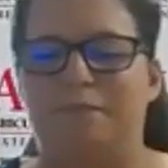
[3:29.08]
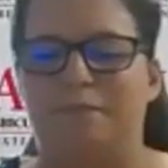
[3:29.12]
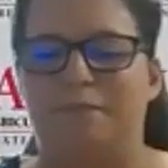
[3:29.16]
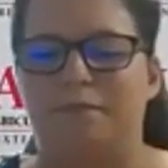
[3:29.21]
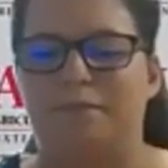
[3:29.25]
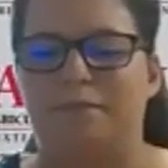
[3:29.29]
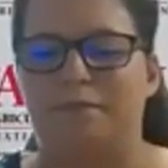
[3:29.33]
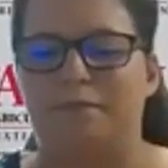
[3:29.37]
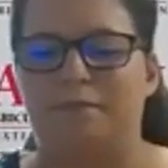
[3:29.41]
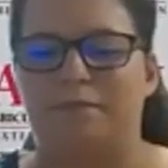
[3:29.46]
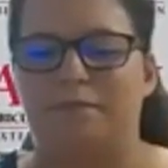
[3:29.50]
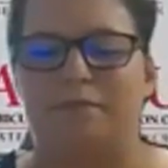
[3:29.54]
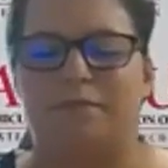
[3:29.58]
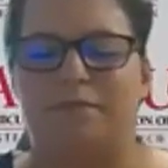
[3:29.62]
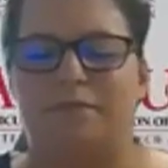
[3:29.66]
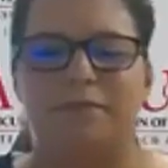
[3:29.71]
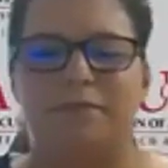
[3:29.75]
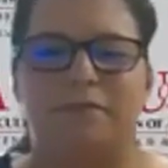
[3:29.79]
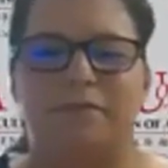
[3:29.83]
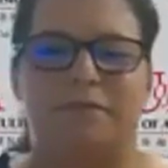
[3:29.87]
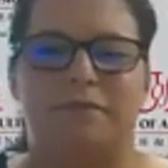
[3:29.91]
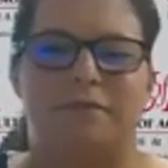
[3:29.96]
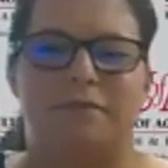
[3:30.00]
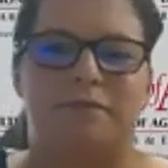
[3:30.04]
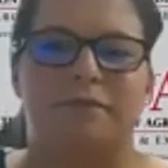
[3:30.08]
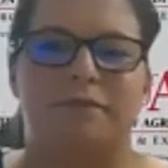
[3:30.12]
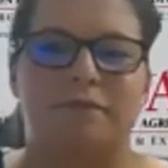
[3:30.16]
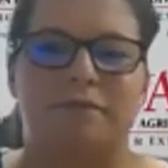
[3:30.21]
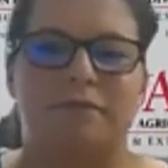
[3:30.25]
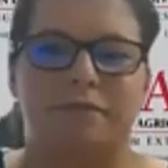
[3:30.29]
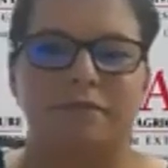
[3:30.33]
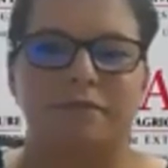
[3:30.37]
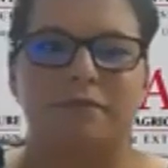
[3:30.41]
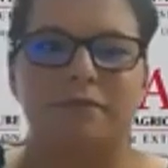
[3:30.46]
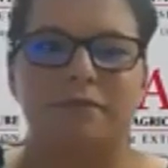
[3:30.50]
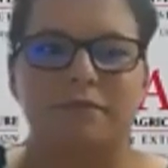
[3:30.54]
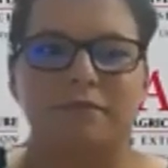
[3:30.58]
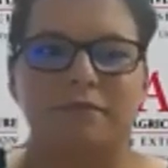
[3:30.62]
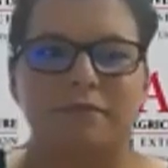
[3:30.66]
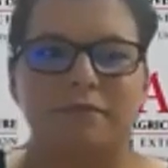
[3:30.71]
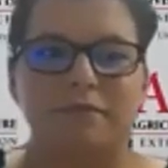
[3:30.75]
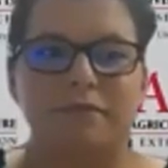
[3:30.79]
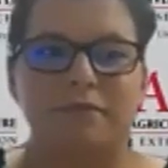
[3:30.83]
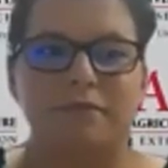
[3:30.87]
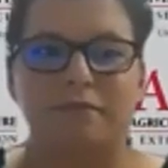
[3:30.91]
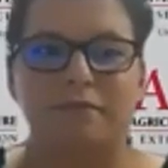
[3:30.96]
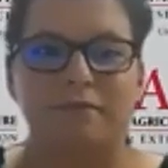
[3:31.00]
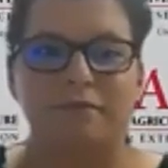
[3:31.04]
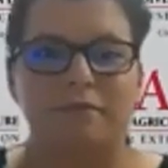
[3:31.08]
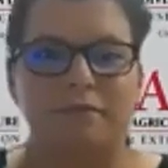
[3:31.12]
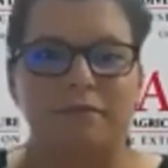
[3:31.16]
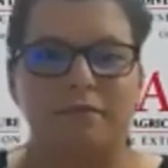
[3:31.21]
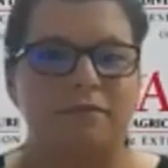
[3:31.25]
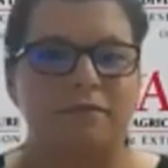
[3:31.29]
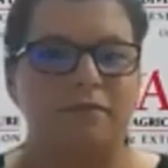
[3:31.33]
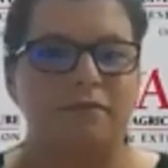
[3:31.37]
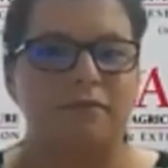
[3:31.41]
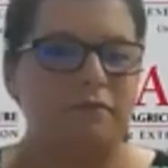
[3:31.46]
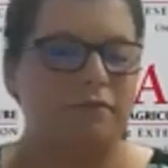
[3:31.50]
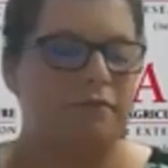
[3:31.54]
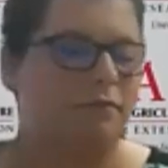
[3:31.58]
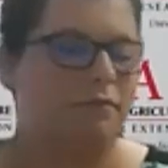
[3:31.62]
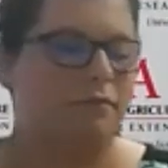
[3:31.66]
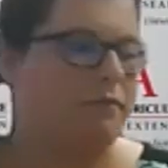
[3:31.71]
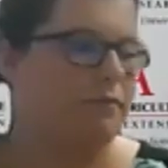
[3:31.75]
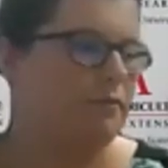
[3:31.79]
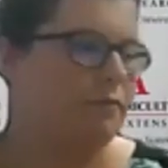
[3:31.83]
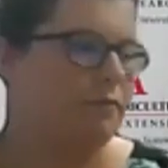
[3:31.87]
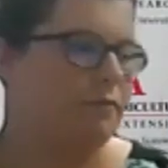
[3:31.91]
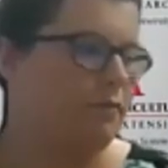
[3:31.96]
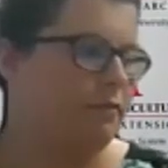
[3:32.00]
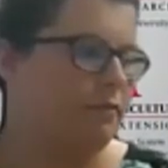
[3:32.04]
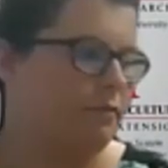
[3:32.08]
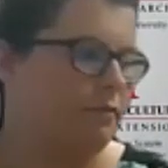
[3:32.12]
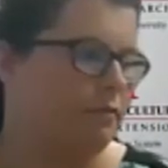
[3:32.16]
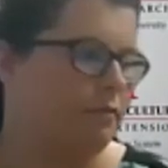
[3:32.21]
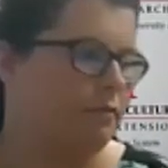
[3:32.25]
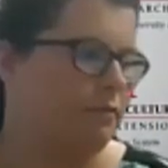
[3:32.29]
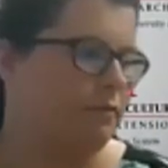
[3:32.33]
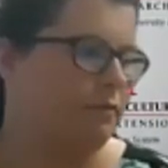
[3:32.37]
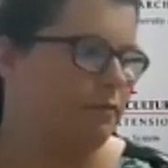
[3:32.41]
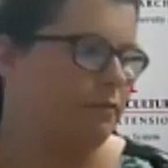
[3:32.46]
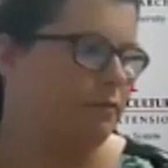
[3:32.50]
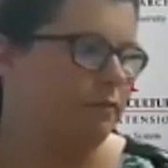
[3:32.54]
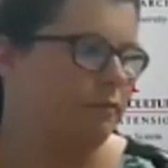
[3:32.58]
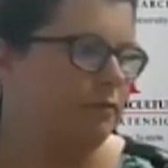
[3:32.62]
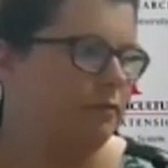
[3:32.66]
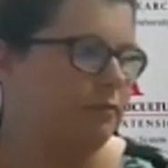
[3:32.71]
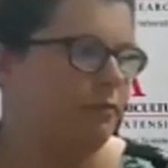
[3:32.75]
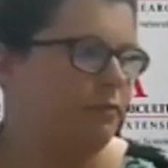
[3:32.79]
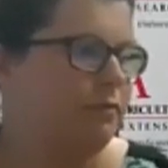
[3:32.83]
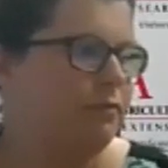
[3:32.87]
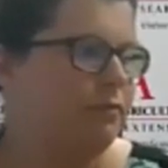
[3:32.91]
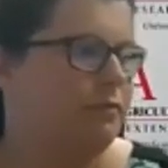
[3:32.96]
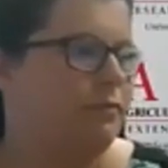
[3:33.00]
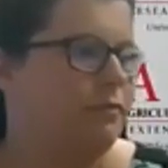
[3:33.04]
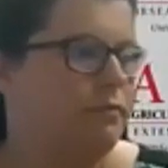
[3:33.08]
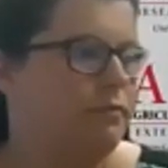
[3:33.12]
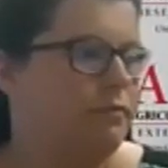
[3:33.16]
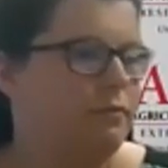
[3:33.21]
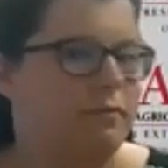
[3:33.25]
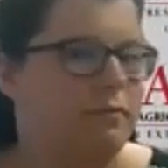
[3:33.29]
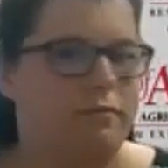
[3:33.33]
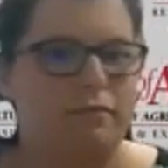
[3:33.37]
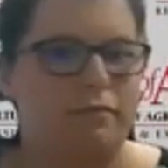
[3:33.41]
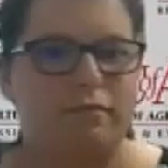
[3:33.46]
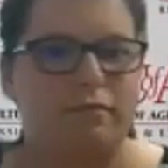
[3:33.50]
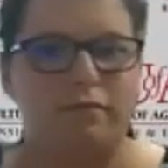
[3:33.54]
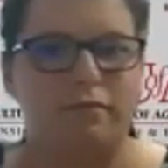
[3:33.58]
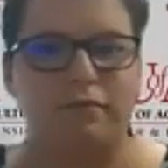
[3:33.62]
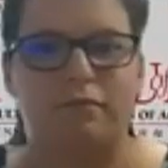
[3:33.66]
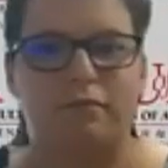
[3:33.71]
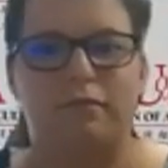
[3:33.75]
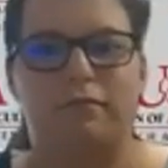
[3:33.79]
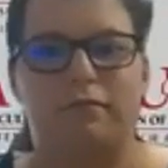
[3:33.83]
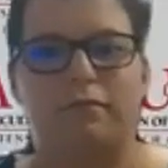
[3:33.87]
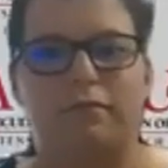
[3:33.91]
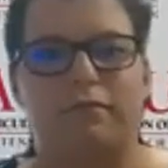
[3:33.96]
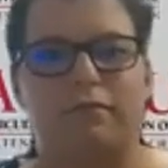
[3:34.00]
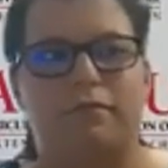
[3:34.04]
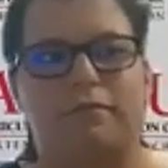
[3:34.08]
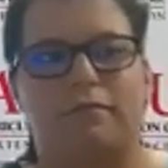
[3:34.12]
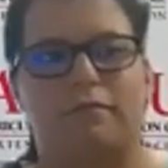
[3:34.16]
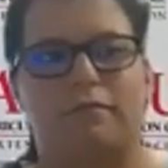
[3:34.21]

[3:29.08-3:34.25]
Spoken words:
No words are spoken by the person on screen.